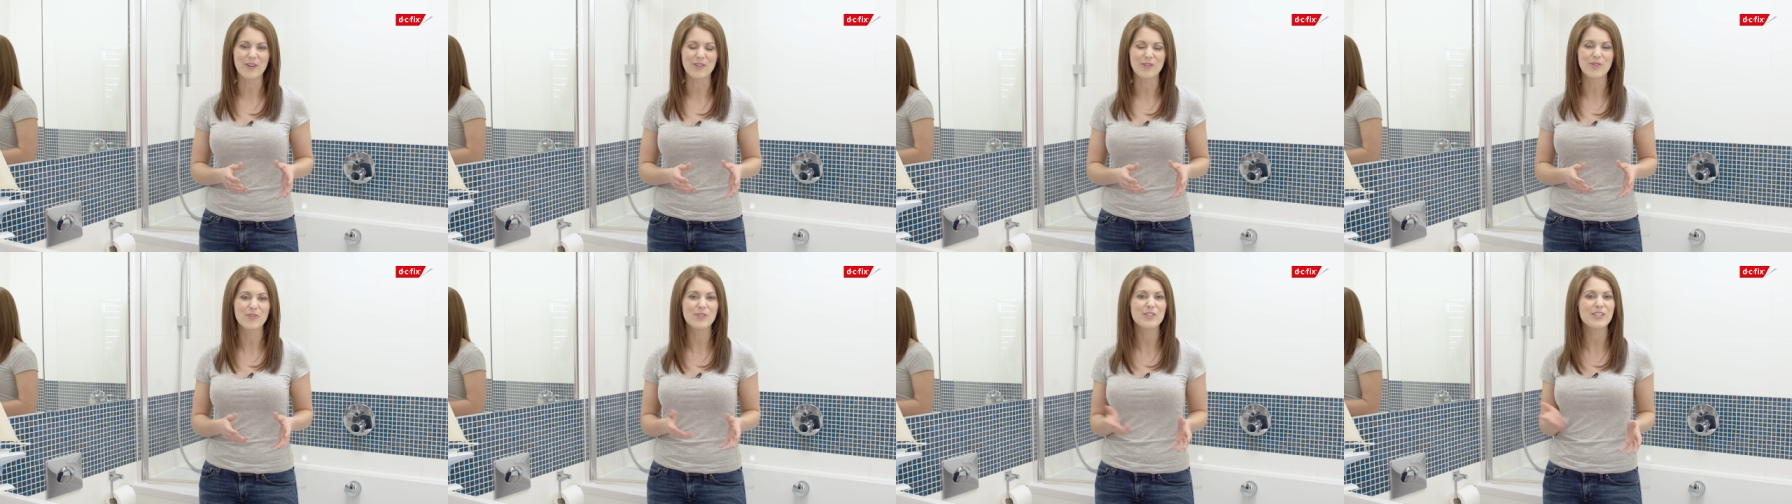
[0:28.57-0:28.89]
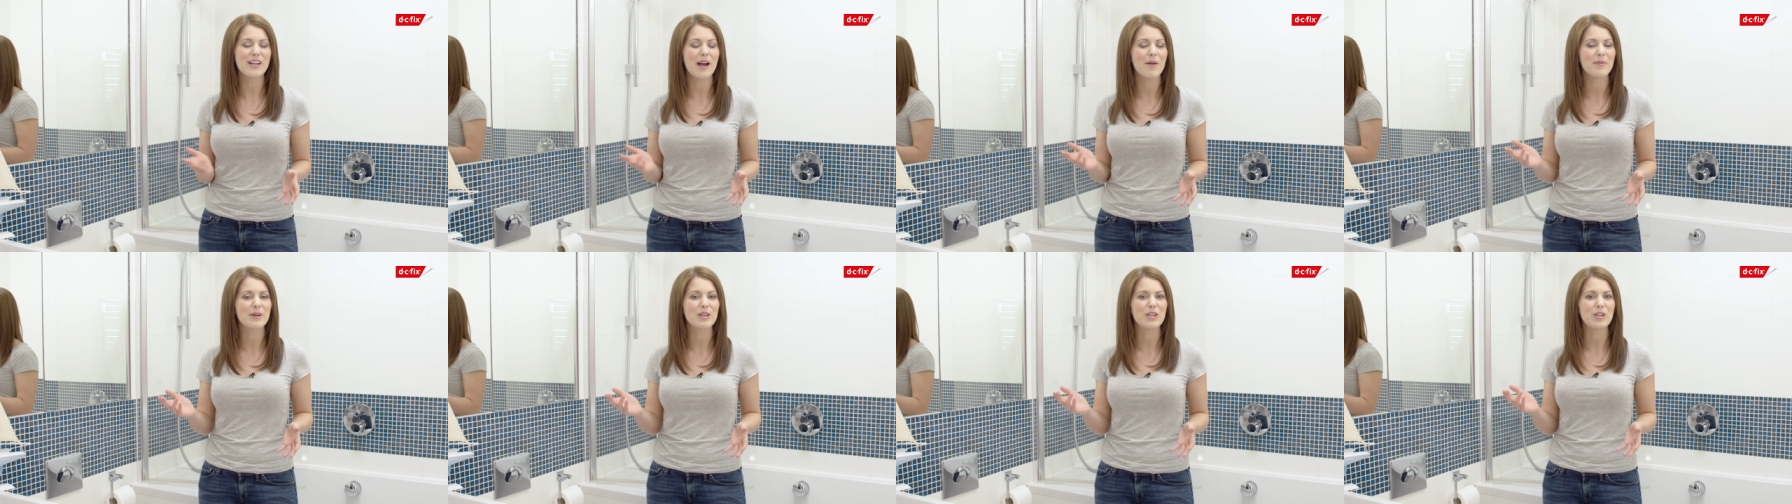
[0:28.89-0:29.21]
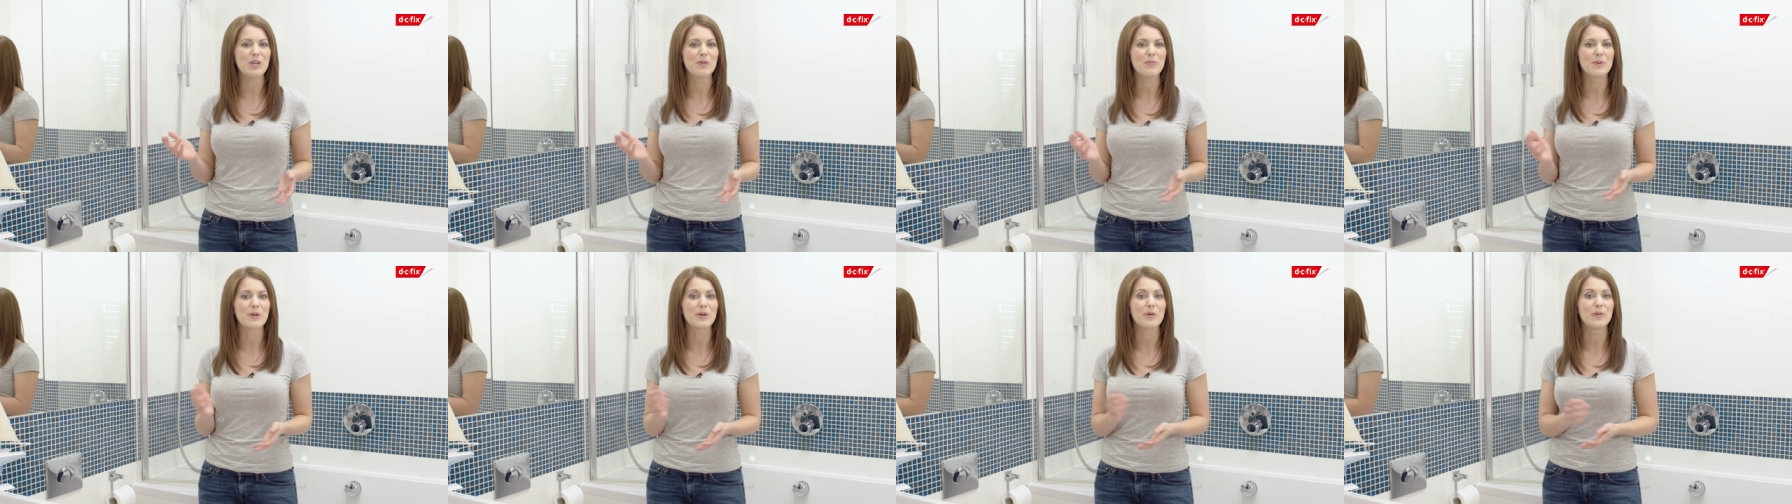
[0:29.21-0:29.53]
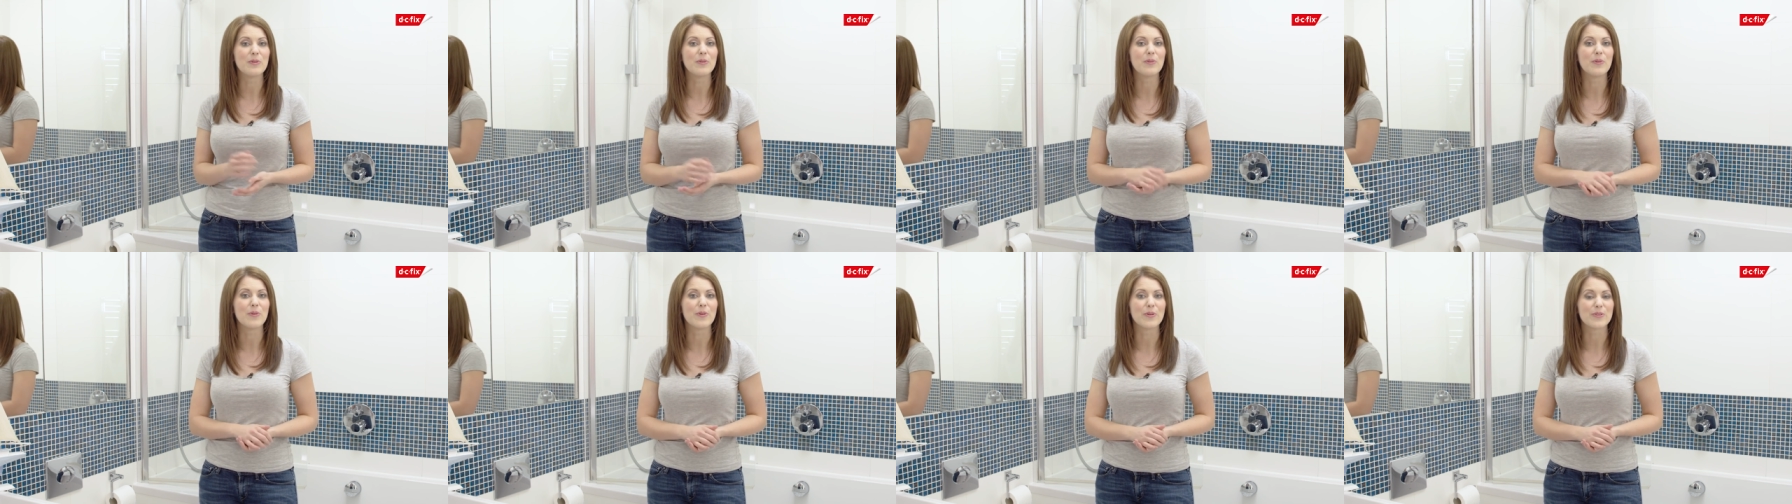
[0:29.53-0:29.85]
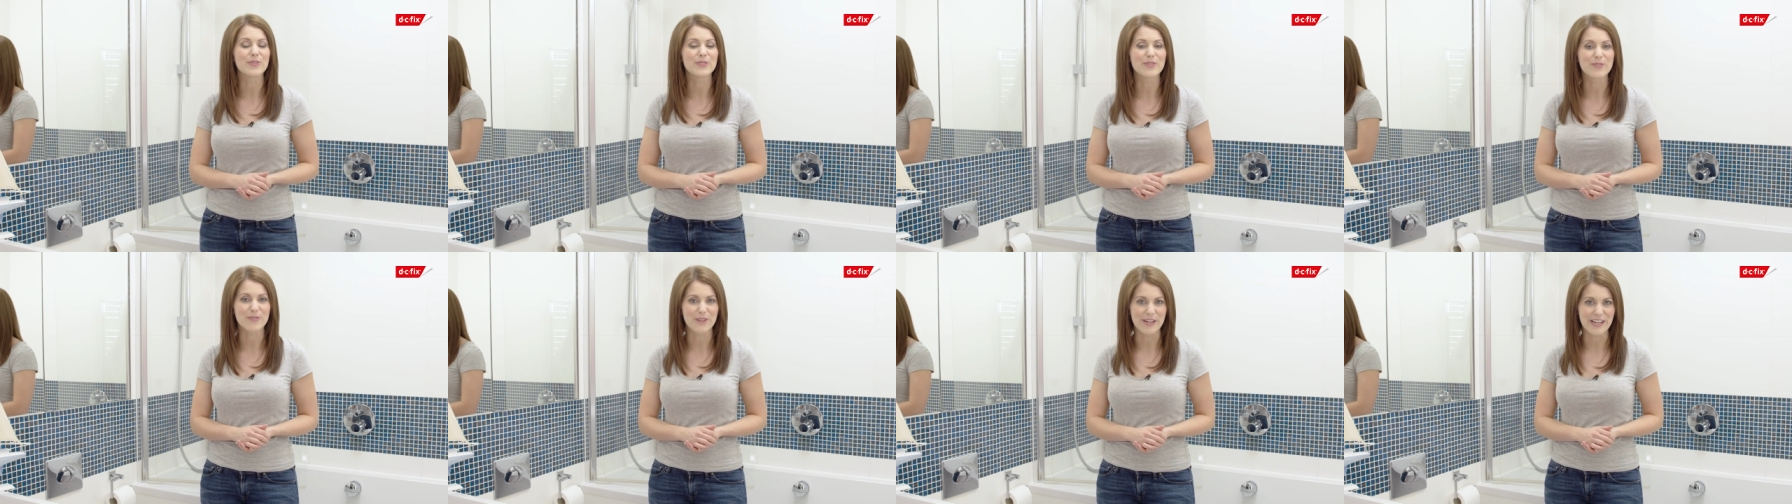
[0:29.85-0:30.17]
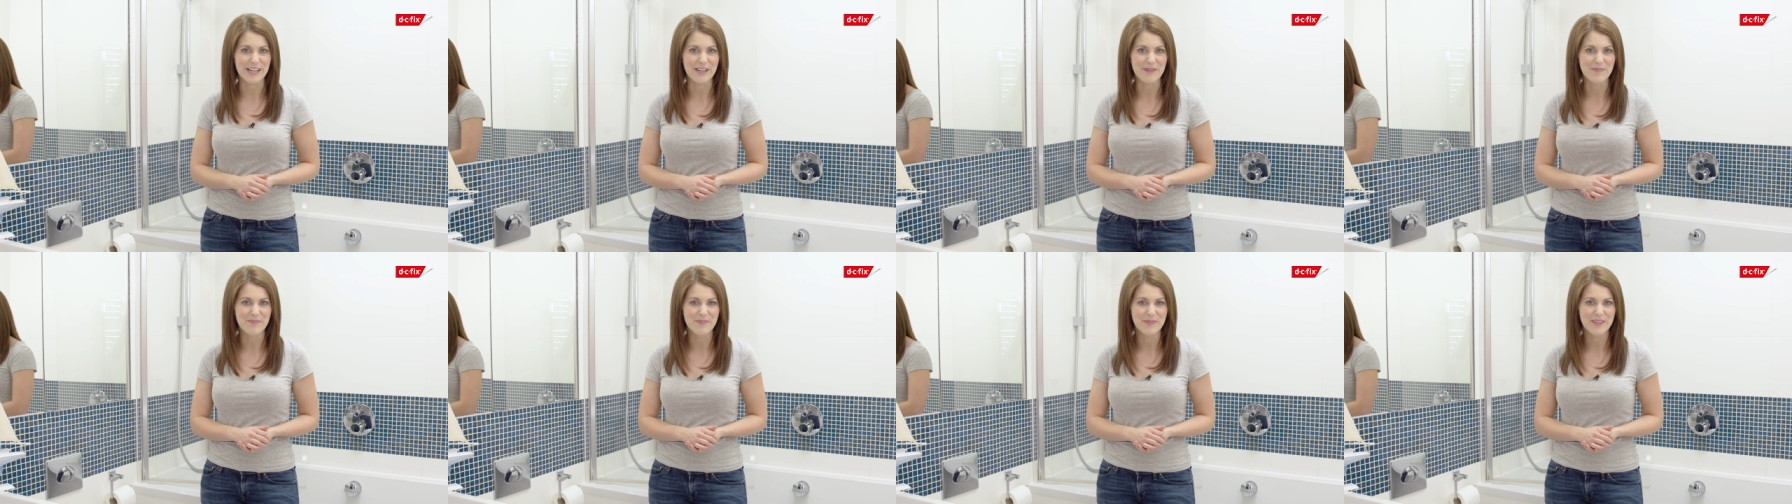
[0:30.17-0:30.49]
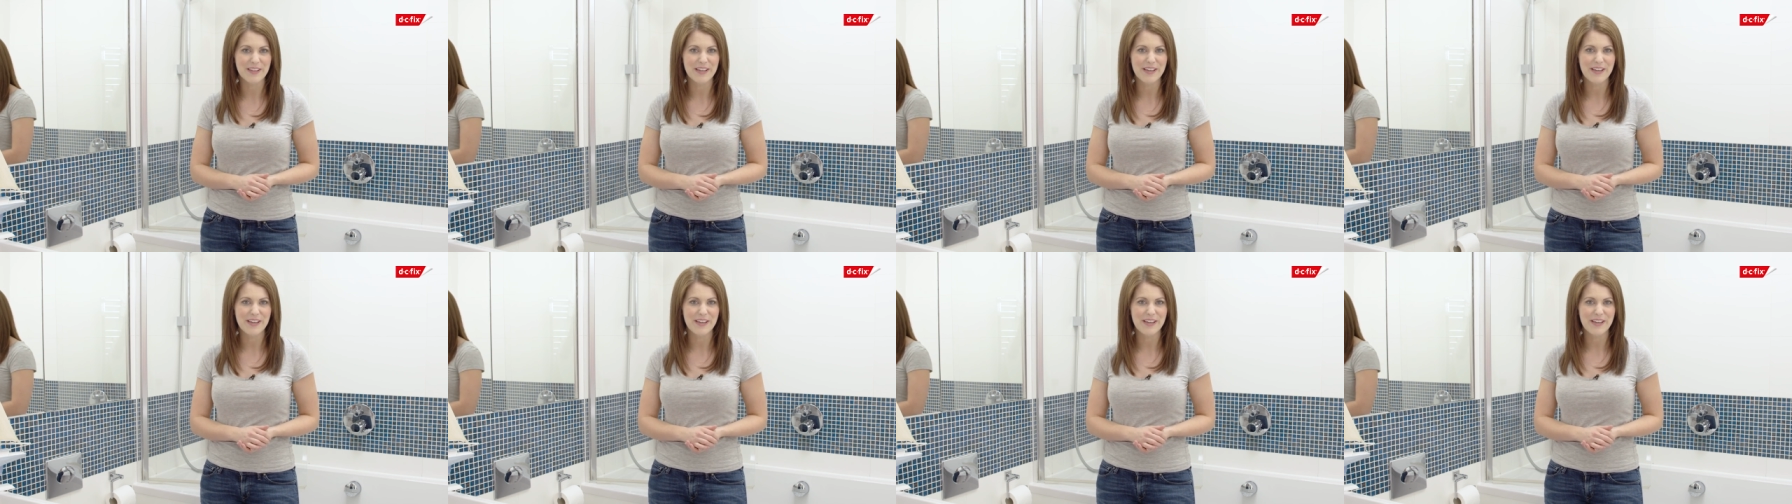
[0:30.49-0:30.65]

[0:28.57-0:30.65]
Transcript: on your shower cubicle or screen.